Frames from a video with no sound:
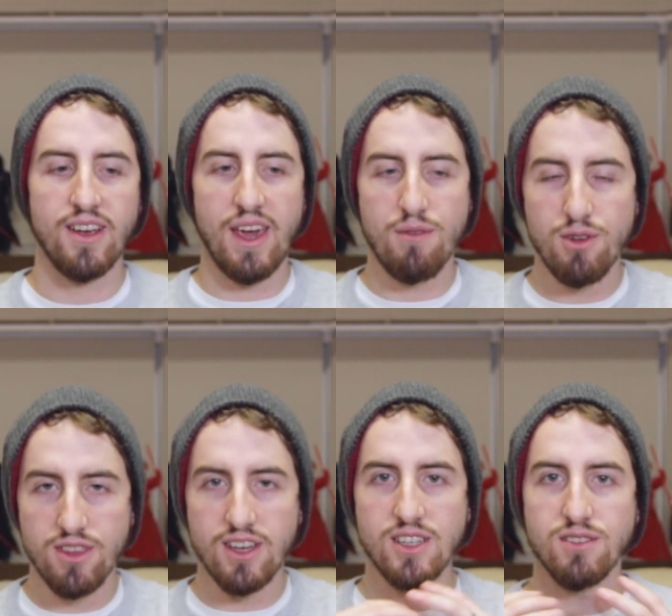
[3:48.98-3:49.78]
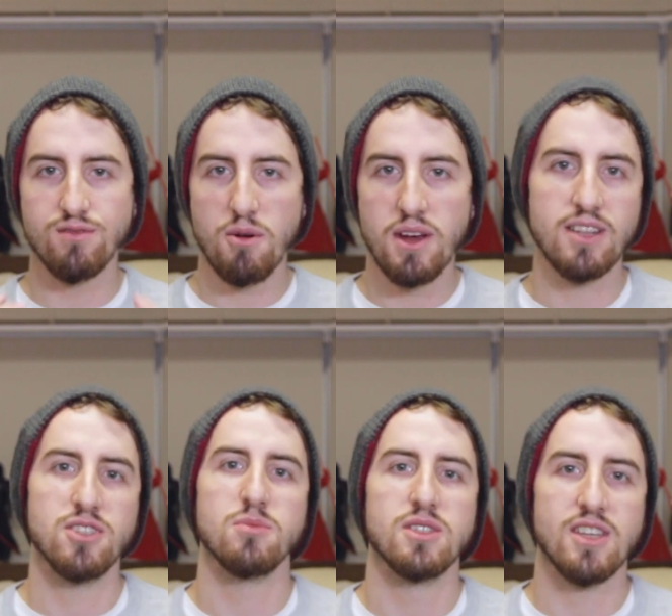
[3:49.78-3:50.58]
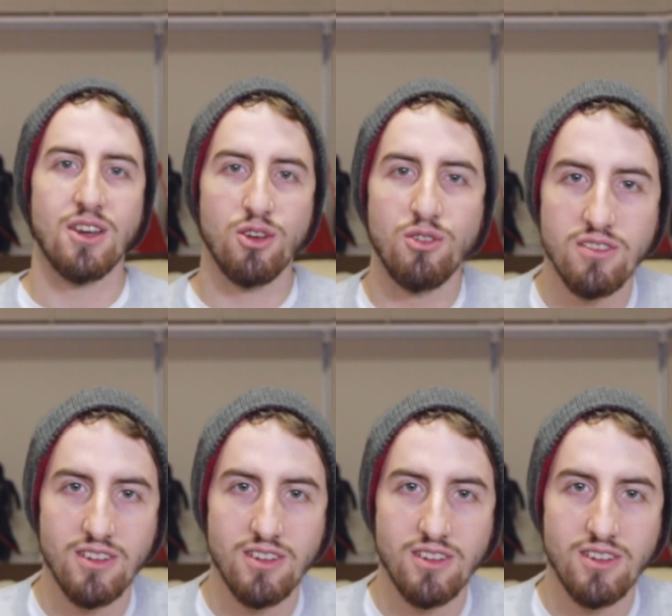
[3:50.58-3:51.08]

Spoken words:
everything is very intimate, and you